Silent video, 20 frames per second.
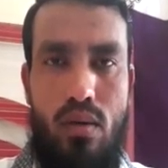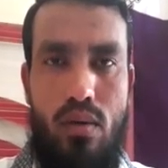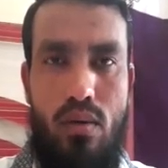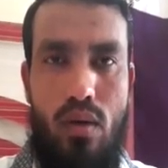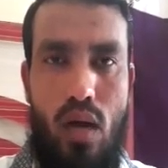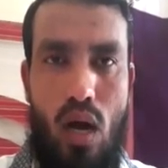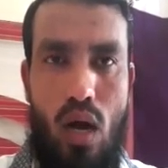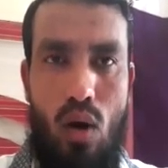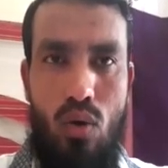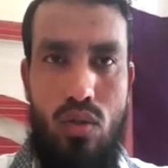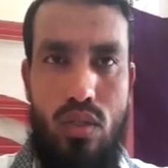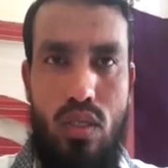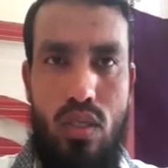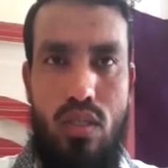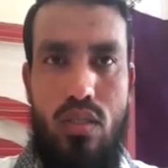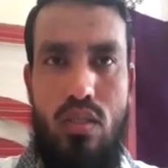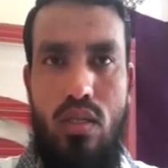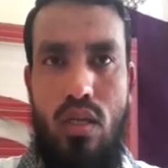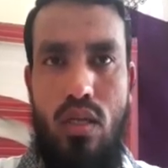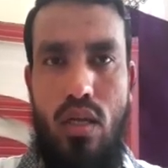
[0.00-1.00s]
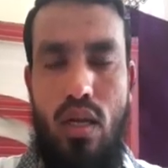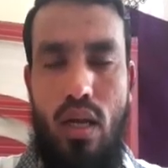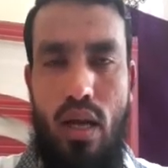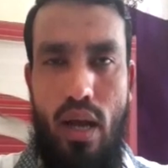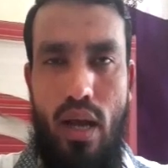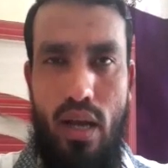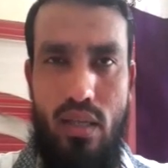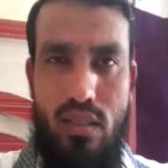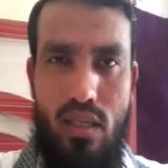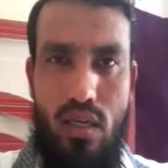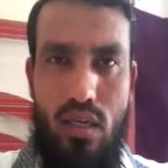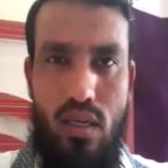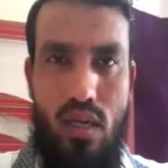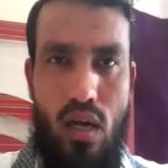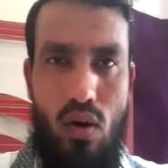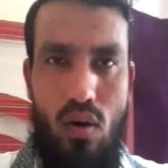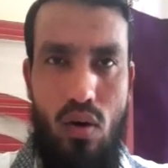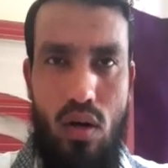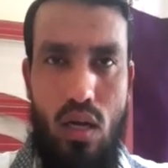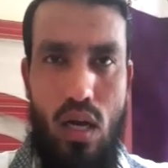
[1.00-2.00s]
houses,
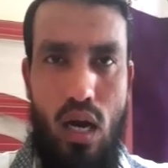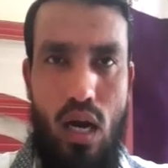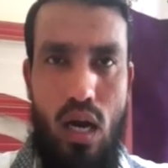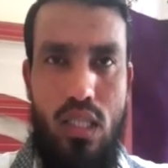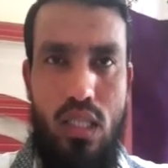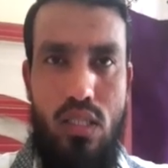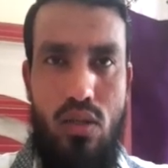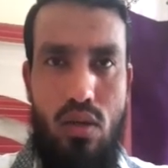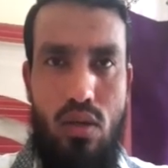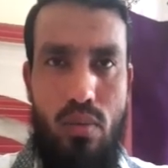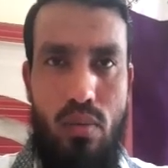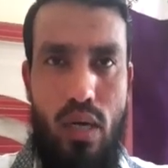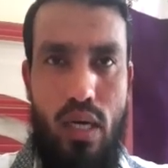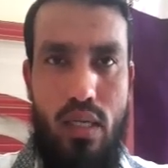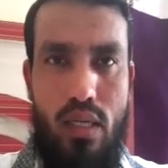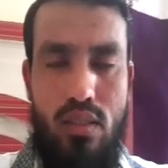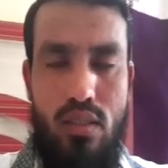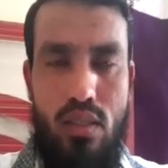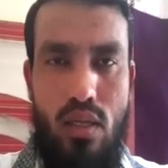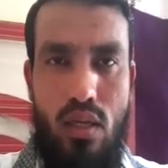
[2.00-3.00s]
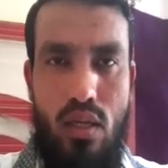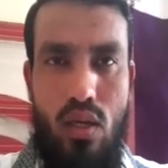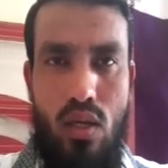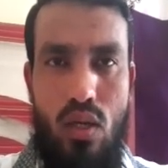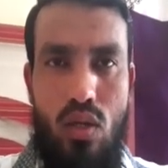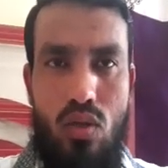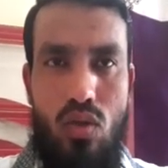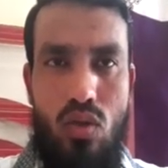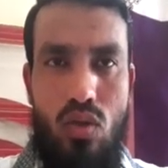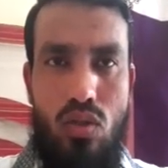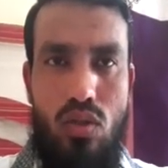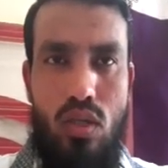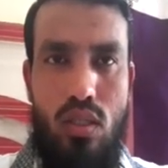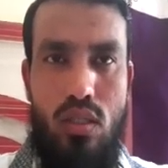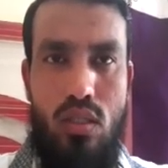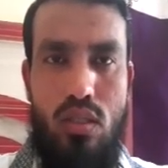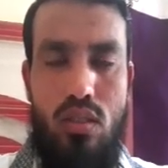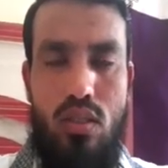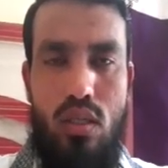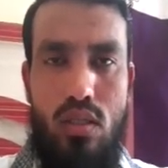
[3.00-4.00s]
etc., or cars or bikes. So
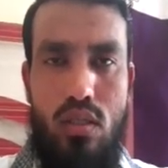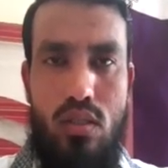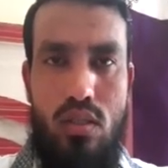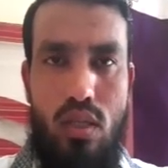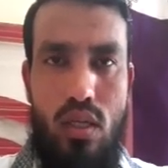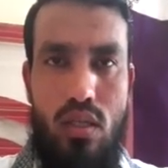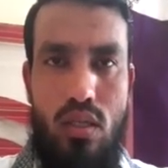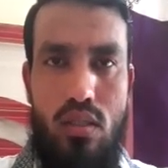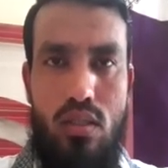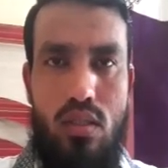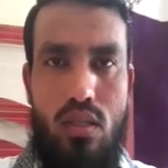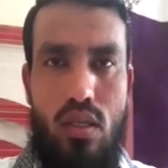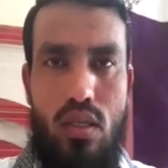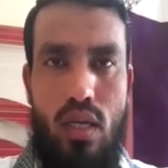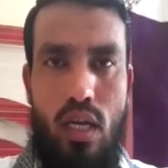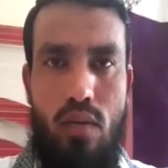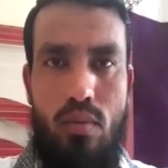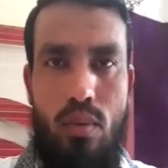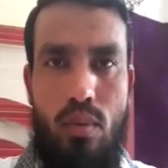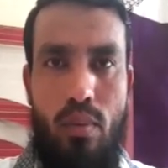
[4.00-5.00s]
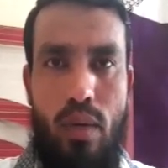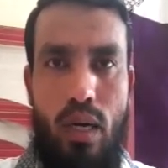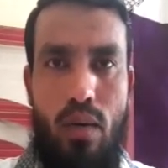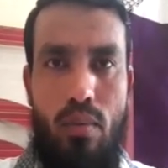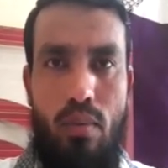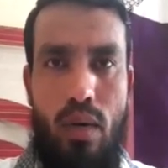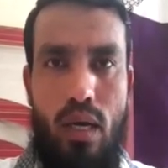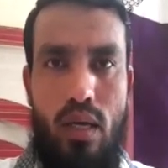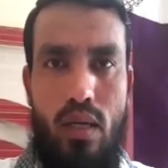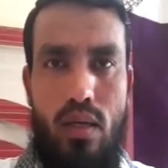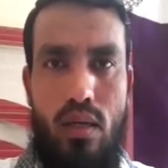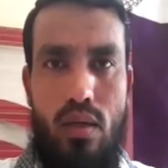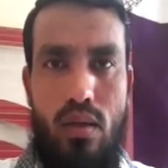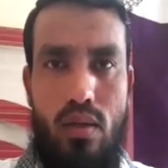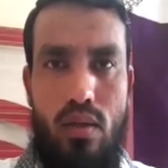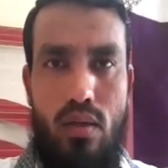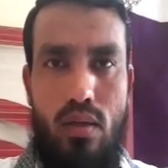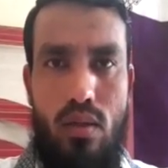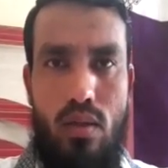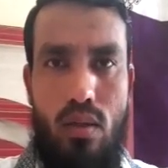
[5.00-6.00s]
such things can be made by
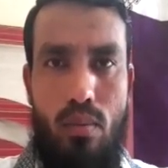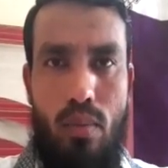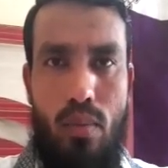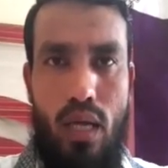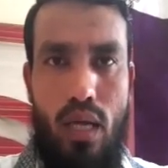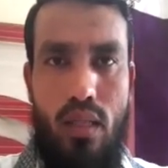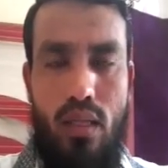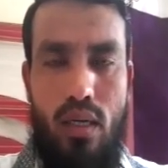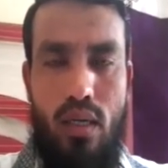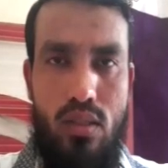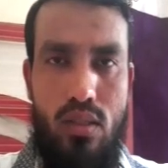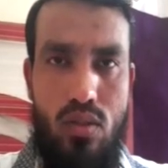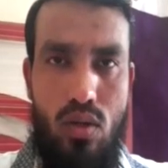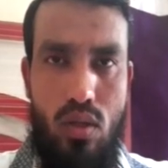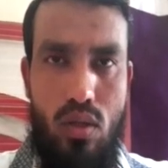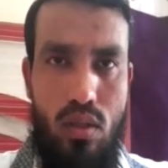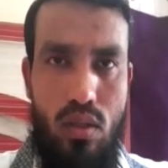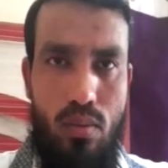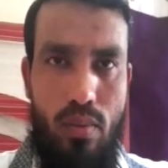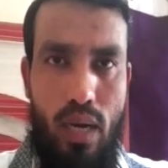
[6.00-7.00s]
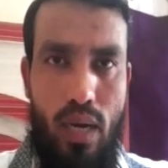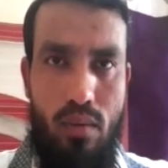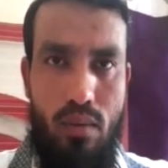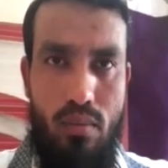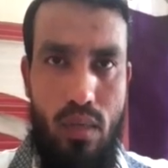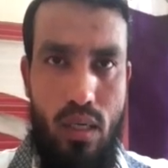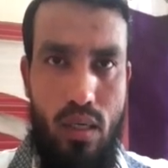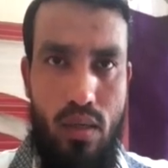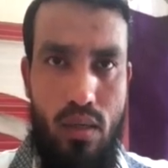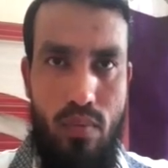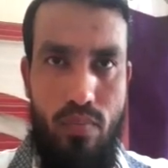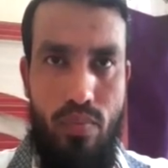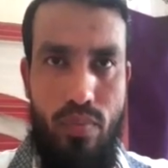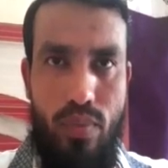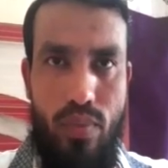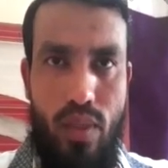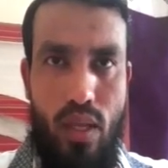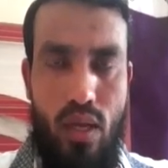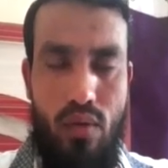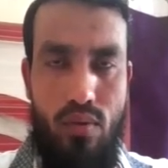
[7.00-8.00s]
the man, that is called the man made,
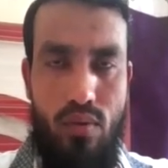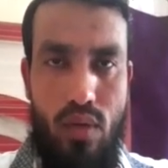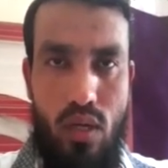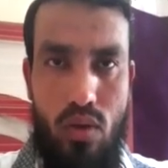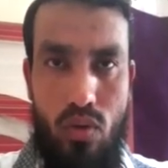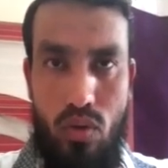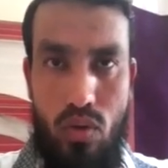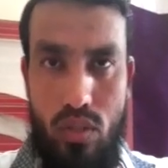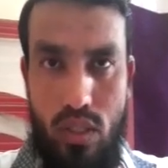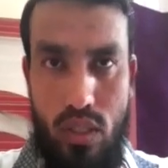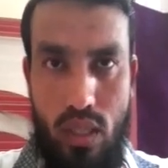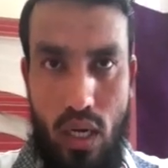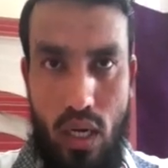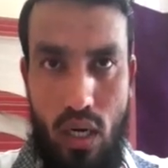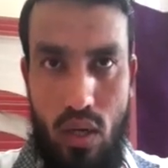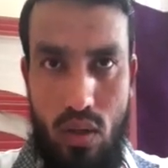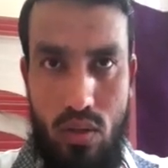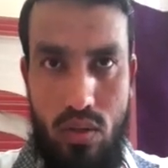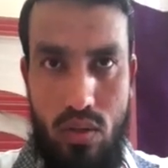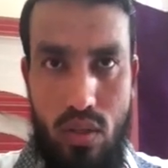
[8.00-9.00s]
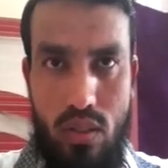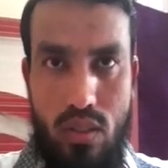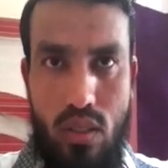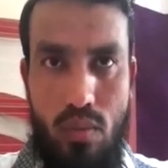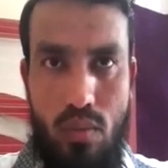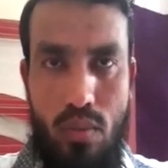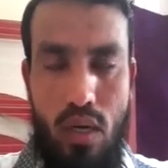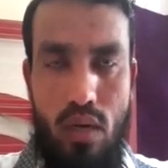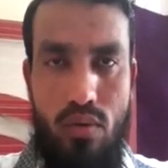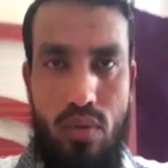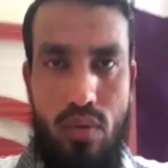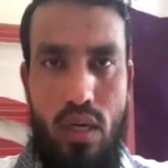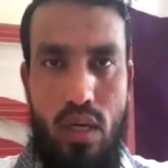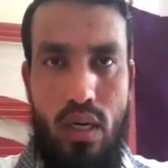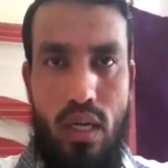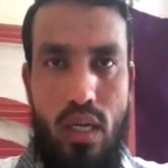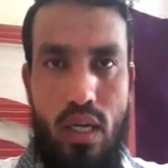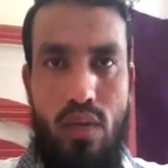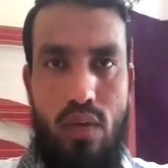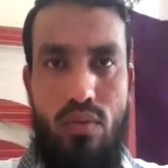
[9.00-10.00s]
and we are using that also. And some are we are
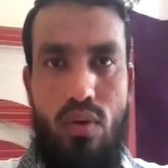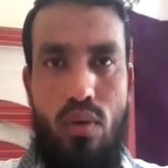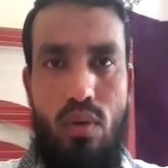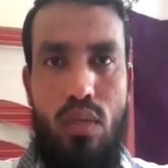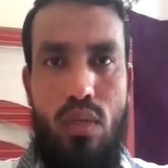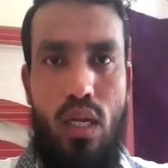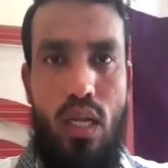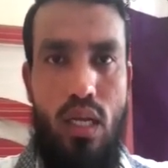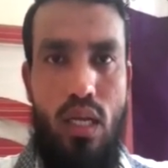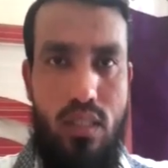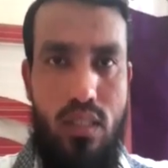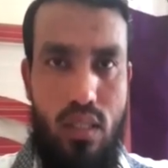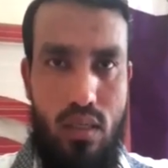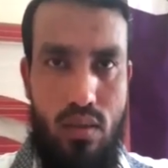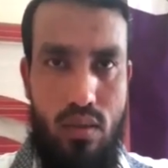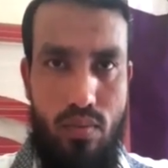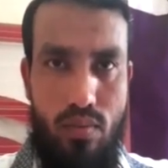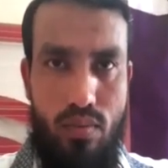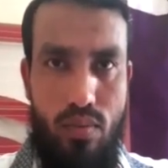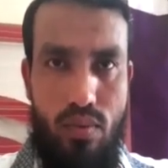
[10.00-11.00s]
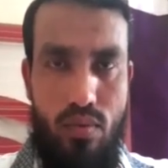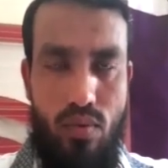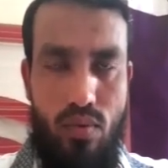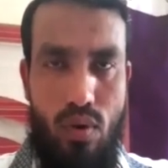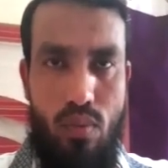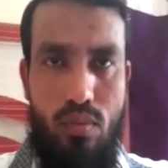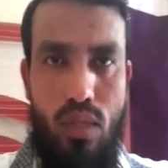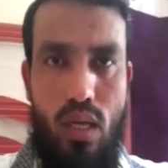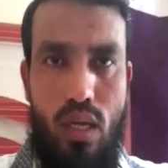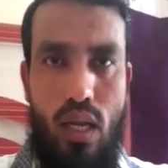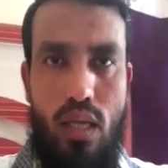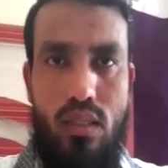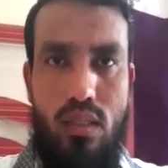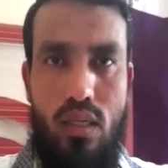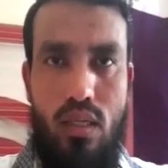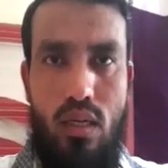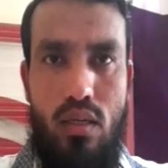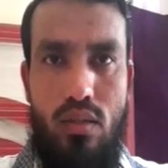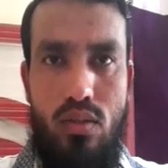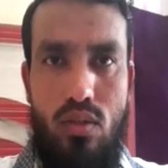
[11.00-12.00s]
taking from the nature, from the
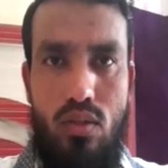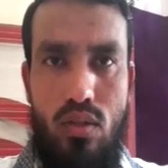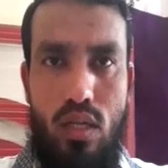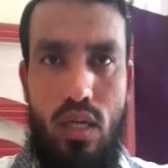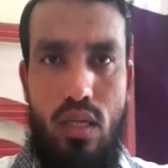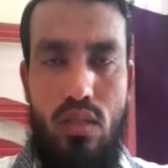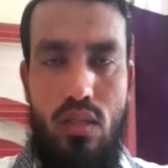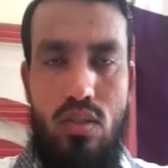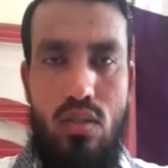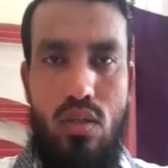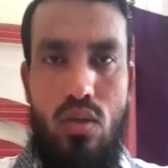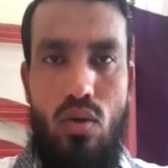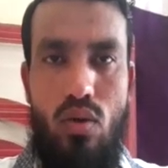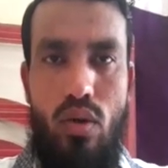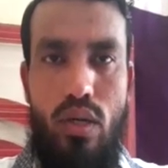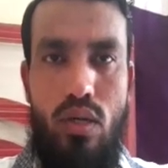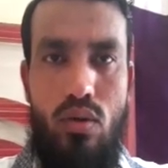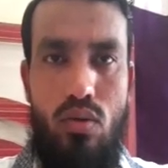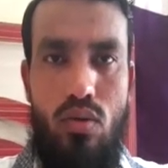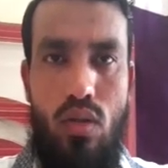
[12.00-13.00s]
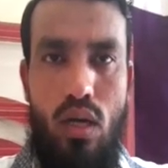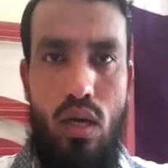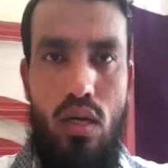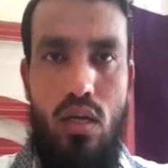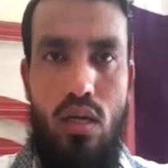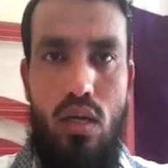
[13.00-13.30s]
natural, so that is going to the